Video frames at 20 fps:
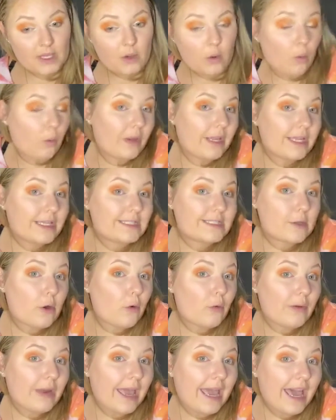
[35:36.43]
we
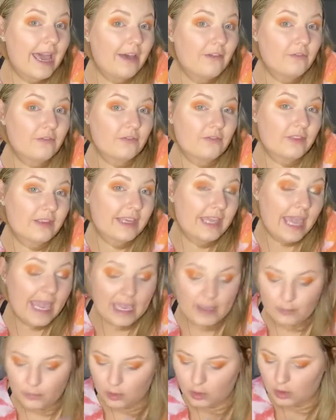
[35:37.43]
don't have the
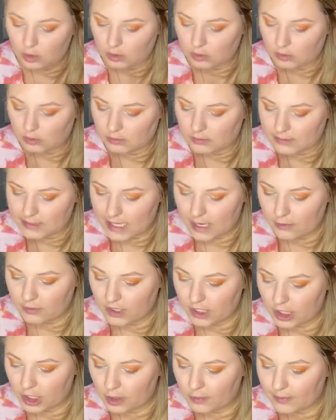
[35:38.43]
cable down
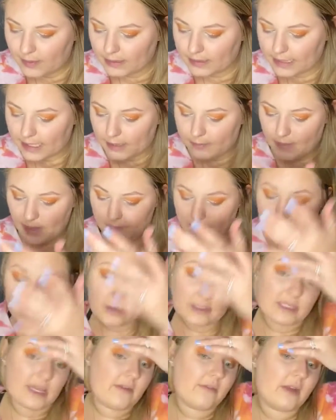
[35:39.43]
here, but, like, my
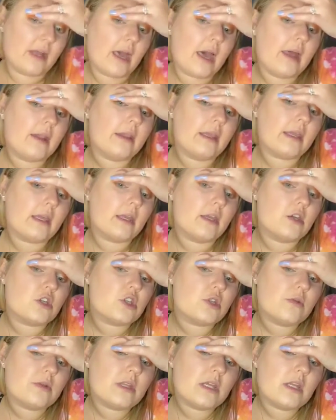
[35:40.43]
parents haven't had, like, an
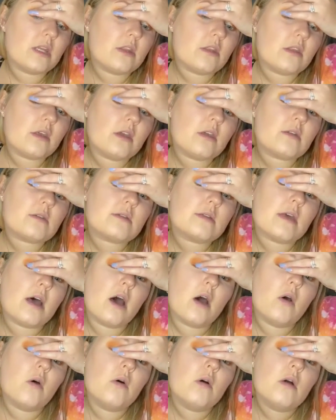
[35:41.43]
issue with anything,
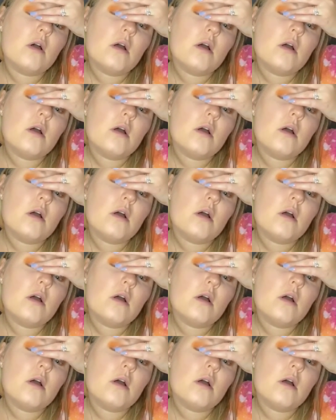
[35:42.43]
so,